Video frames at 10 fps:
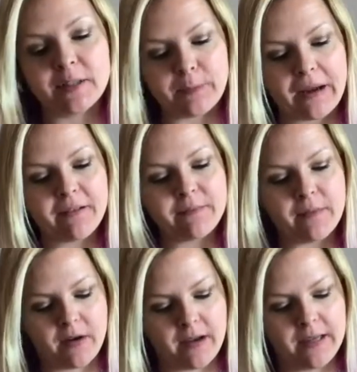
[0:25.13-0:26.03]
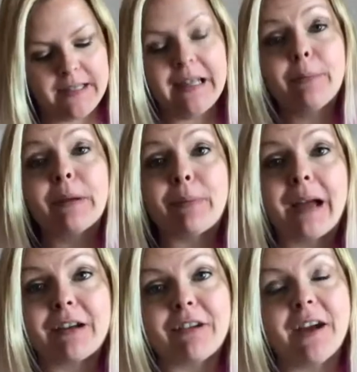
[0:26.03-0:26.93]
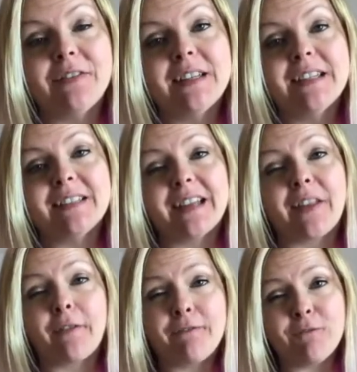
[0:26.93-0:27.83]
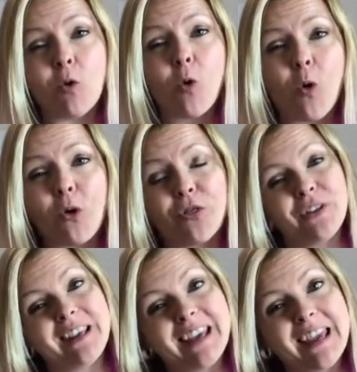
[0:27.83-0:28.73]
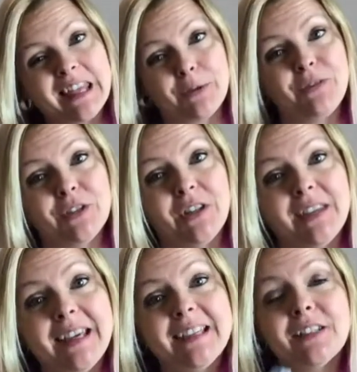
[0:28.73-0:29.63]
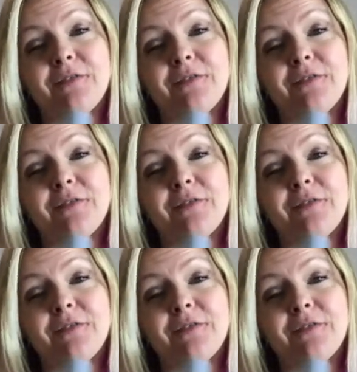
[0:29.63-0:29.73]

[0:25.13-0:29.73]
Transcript: So bear in mind, a little bit of background, these are now the 4th year that we've done these.